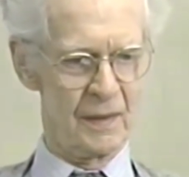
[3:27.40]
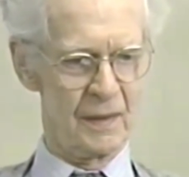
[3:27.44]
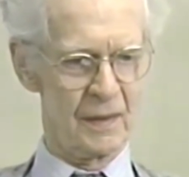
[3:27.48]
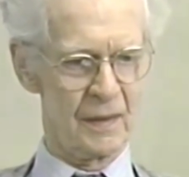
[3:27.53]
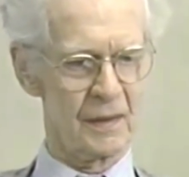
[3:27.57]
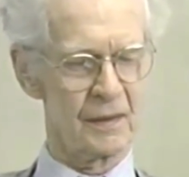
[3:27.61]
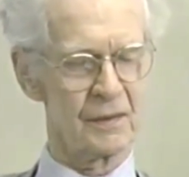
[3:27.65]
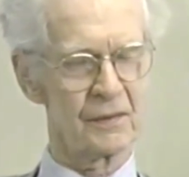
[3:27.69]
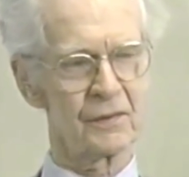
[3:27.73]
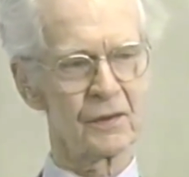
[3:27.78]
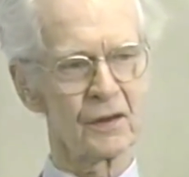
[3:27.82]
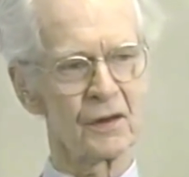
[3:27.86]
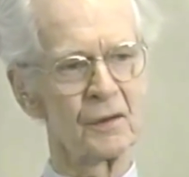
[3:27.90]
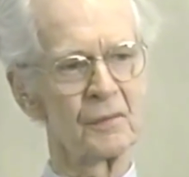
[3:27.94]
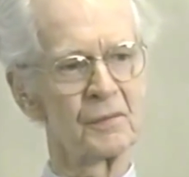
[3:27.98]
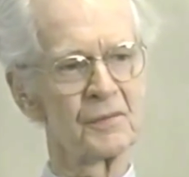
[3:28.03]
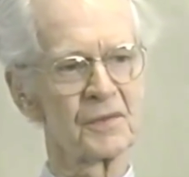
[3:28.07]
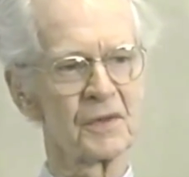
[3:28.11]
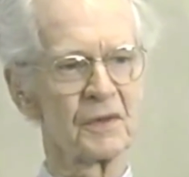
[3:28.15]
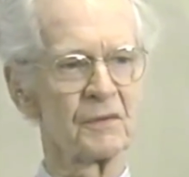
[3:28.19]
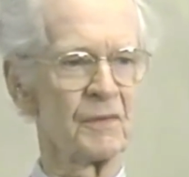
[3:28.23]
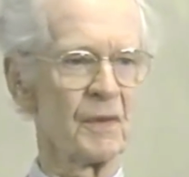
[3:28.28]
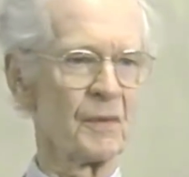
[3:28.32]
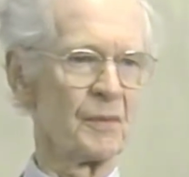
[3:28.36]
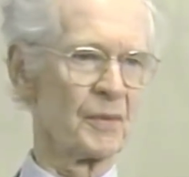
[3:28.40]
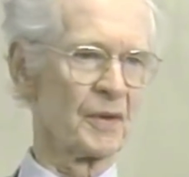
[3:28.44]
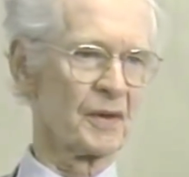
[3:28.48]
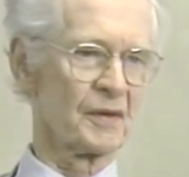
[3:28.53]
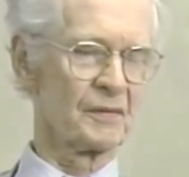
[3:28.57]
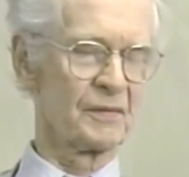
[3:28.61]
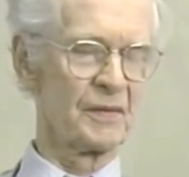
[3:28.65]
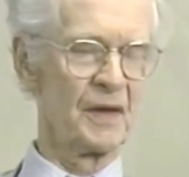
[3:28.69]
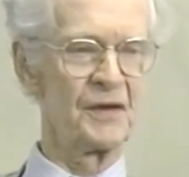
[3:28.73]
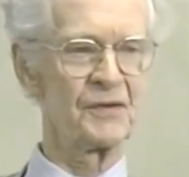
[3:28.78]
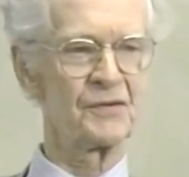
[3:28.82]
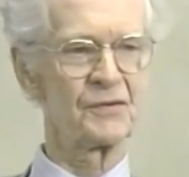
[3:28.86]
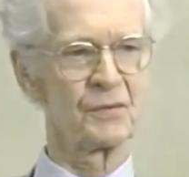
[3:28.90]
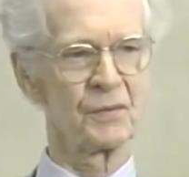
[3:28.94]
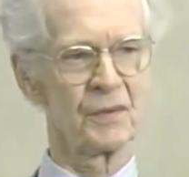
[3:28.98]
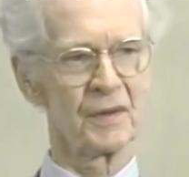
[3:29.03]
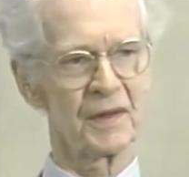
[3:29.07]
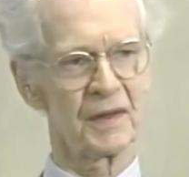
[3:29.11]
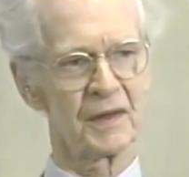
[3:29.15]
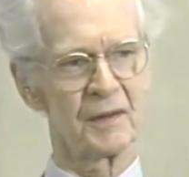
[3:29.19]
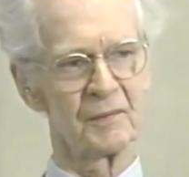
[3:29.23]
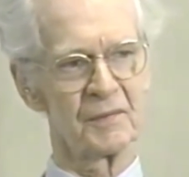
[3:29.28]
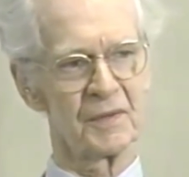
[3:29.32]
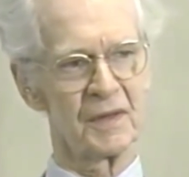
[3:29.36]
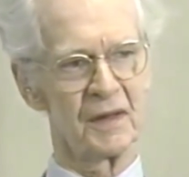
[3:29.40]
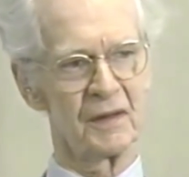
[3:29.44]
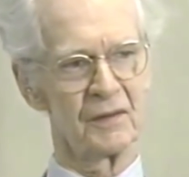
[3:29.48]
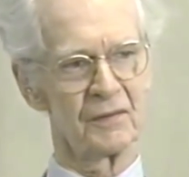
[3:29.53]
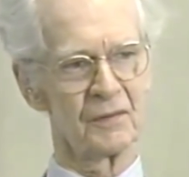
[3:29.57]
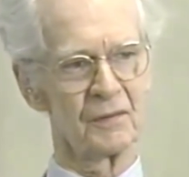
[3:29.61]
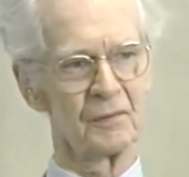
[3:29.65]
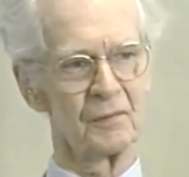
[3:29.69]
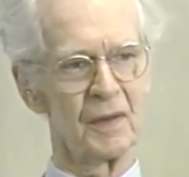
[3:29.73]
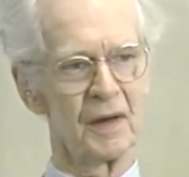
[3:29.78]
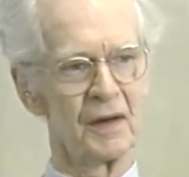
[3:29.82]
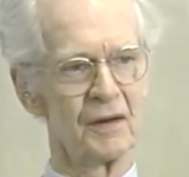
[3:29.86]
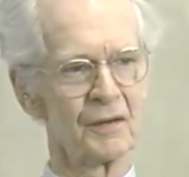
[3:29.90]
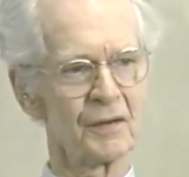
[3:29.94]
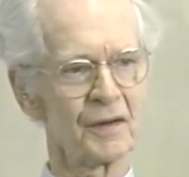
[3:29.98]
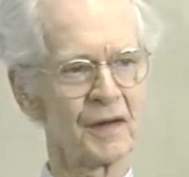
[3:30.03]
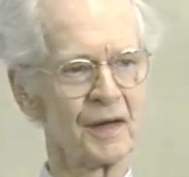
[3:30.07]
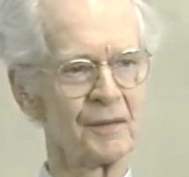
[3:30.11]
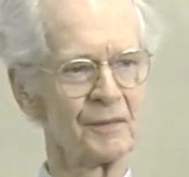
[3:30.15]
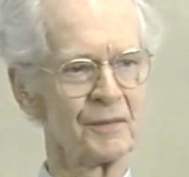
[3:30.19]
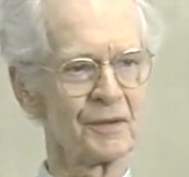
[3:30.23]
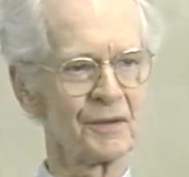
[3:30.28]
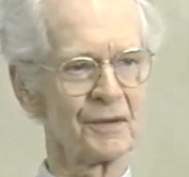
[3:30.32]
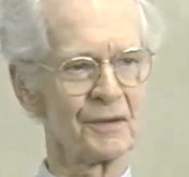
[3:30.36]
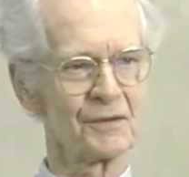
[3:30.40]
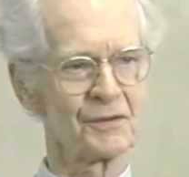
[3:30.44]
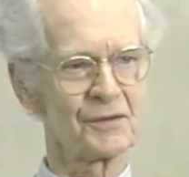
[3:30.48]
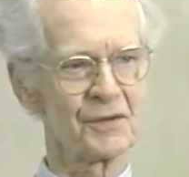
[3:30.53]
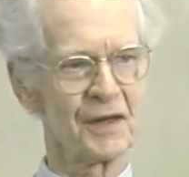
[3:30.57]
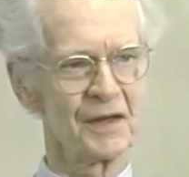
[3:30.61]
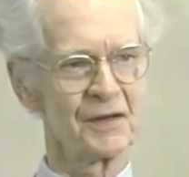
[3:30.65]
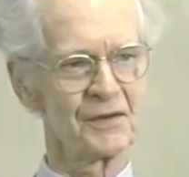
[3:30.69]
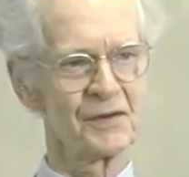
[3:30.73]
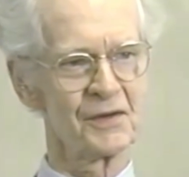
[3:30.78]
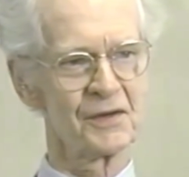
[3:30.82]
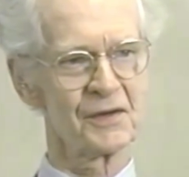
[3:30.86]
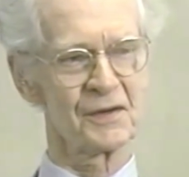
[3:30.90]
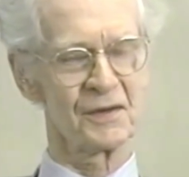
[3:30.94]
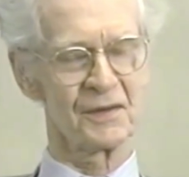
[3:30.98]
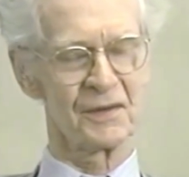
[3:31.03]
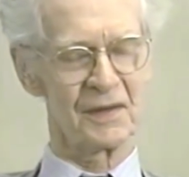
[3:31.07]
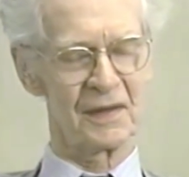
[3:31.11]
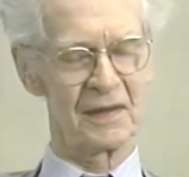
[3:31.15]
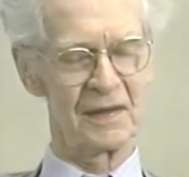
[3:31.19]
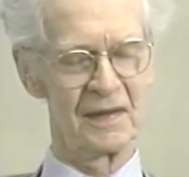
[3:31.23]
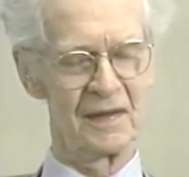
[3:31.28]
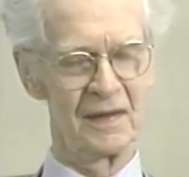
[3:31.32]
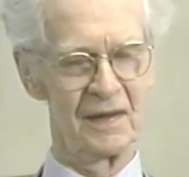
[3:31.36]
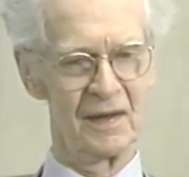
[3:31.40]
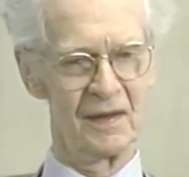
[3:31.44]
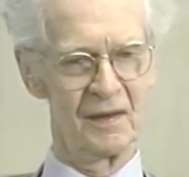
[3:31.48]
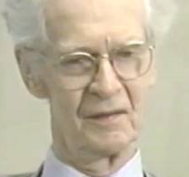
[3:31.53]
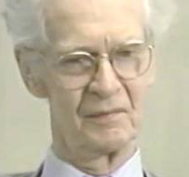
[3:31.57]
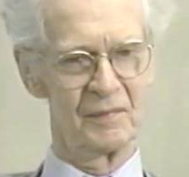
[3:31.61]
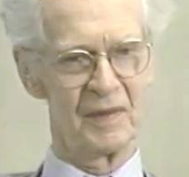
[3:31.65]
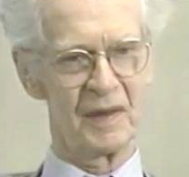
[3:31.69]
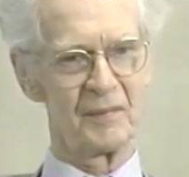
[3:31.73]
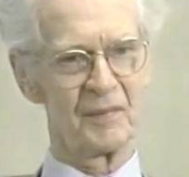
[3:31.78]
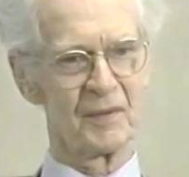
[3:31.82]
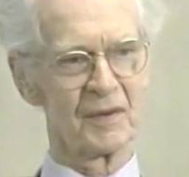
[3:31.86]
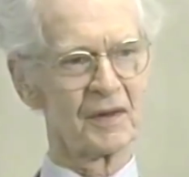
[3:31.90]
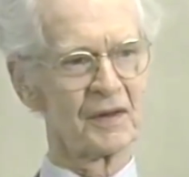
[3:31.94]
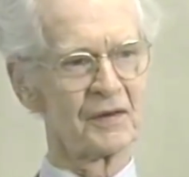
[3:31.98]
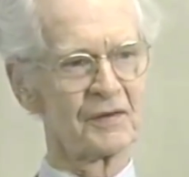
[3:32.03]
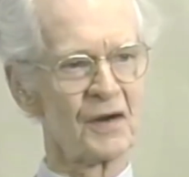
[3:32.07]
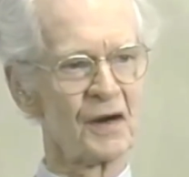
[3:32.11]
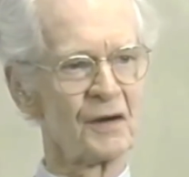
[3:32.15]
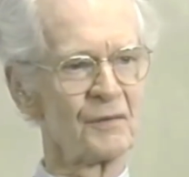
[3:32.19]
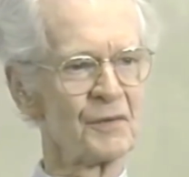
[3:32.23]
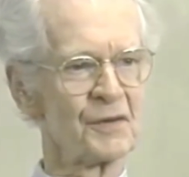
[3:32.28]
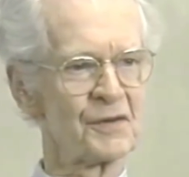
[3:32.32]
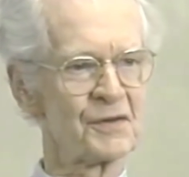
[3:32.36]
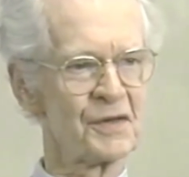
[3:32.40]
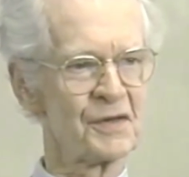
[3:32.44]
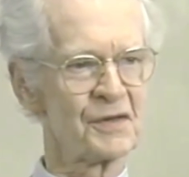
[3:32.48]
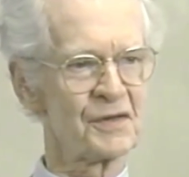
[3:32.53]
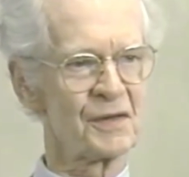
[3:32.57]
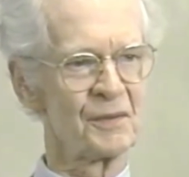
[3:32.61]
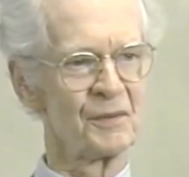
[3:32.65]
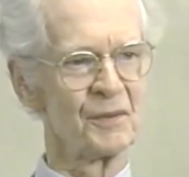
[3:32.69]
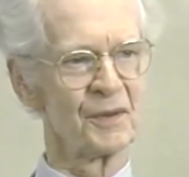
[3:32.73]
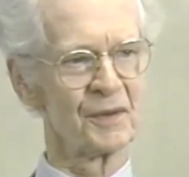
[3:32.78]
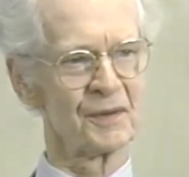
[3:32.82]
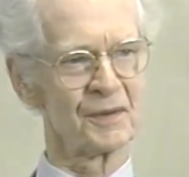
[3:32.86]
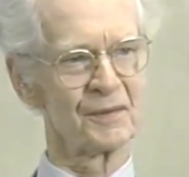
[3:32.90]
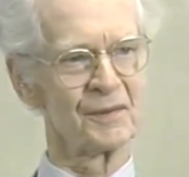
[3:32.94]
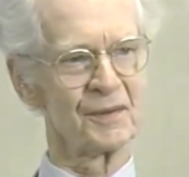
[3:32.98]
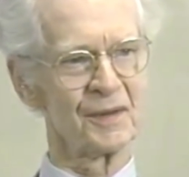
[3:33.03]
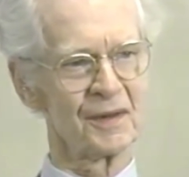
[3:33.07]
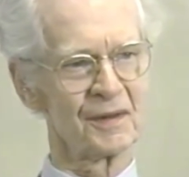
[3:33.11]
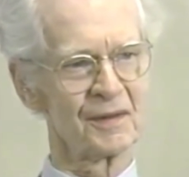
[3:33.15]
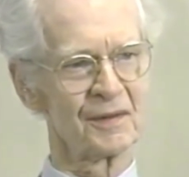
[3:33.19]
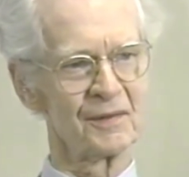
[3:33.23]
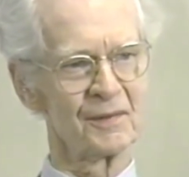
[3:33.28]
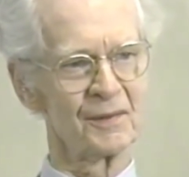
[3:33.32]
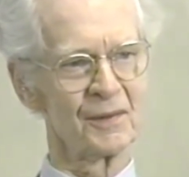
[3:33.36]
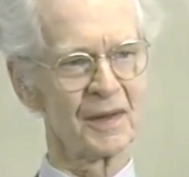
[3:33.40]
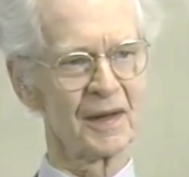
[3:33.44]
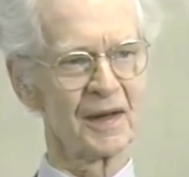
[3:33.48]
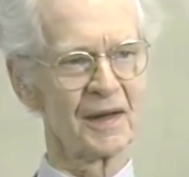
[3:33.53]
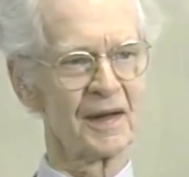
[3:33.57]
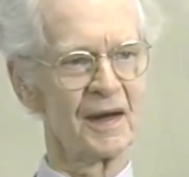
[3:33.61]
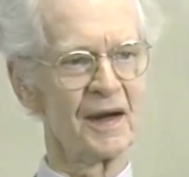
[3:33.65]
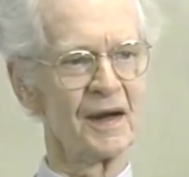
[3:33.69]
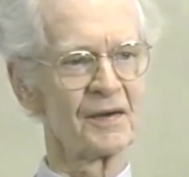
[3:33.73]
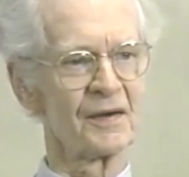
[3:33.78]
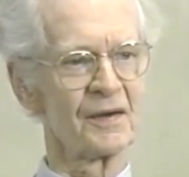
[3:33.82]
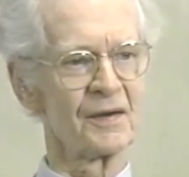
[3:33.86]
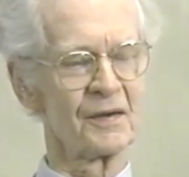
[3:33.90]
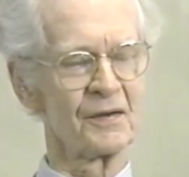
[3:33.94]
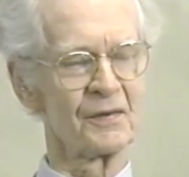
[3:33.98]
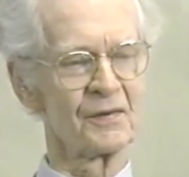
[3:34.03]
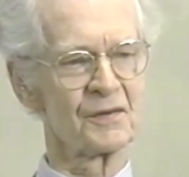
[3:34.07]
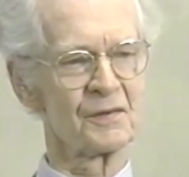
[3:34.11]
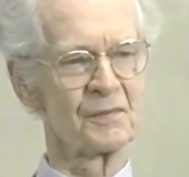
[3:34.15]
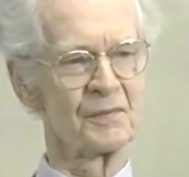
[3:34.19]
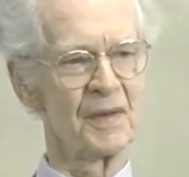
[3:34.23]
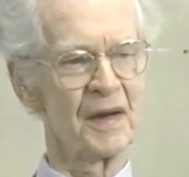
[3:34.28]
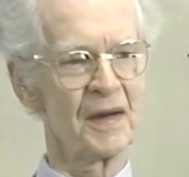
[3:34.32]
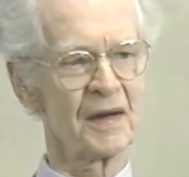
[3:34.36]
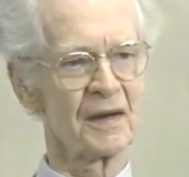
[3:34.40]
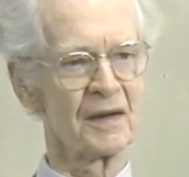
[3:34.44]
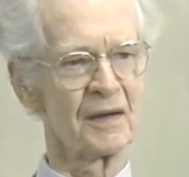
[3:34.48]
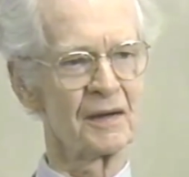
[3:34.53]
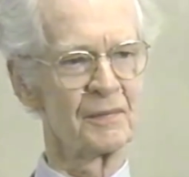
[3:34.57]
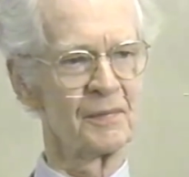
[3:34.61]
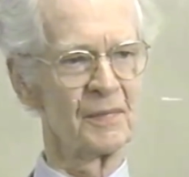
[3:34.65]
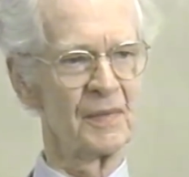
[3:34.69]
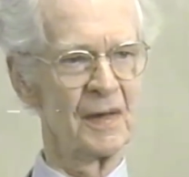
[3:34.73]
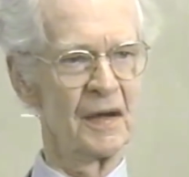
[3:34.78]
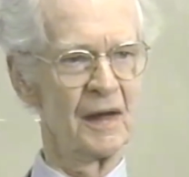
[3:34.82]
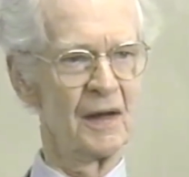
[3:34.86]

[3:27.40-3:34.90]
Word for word: in terms of what will eventually come down to biochemical changes, and the people in the nervous system will, will, will get onto those better.